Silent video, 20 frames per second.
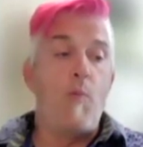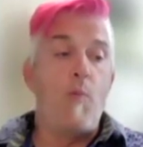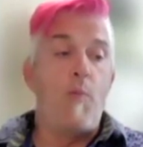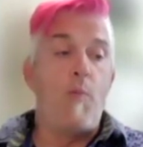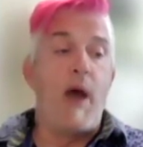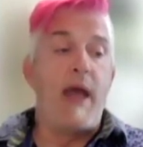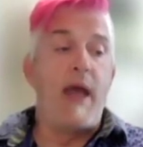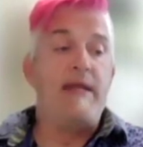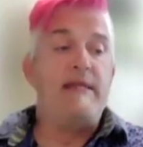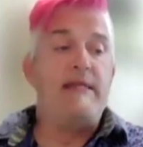
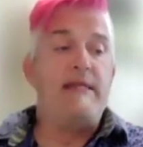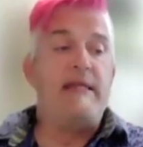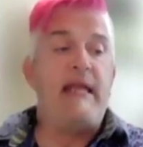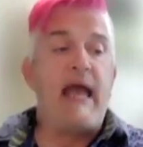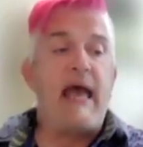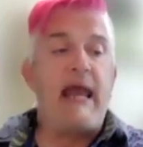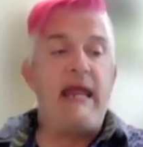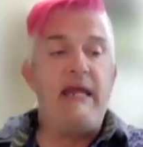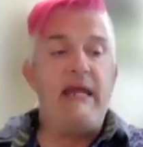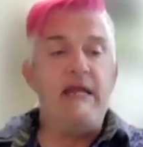by
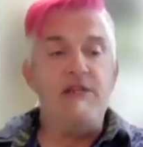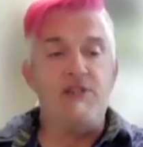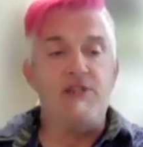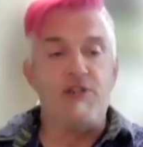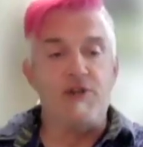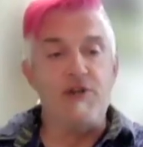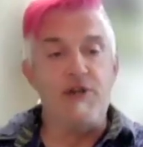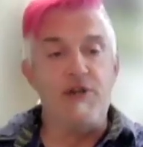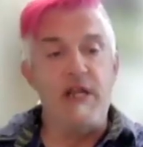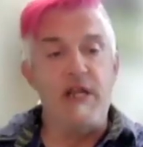getting
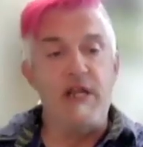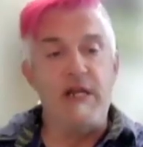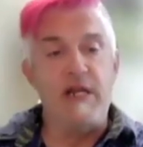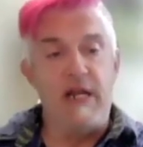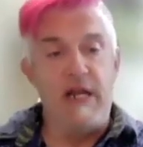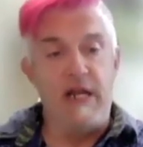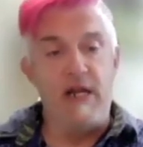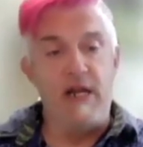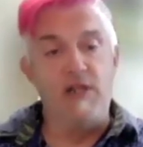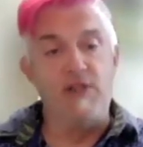dirty
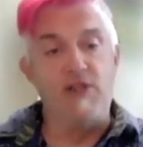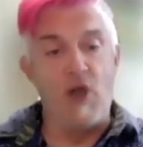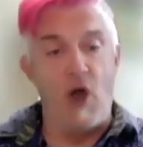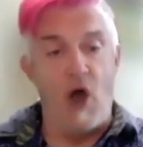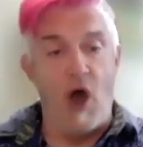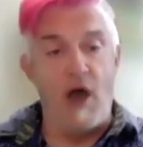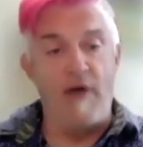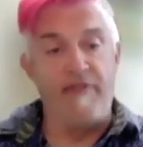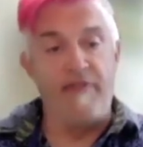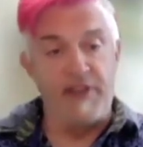needles
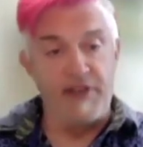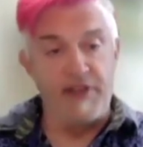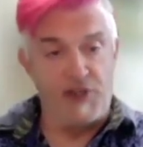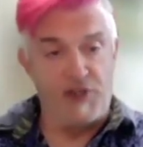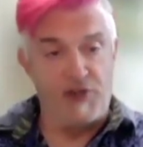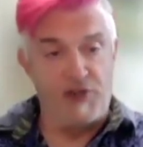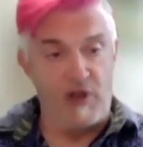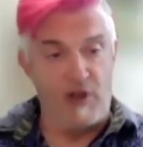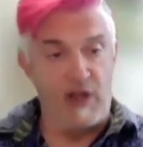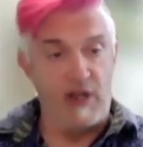off the
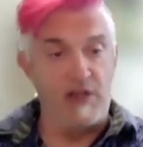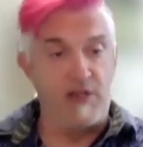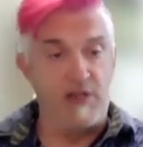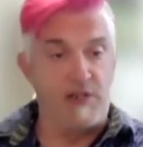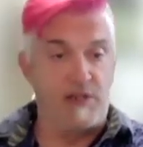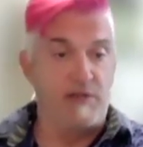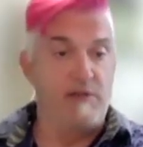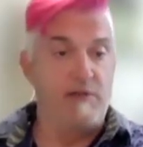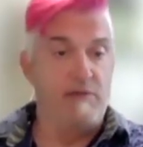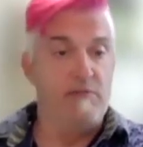
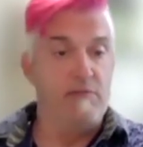street,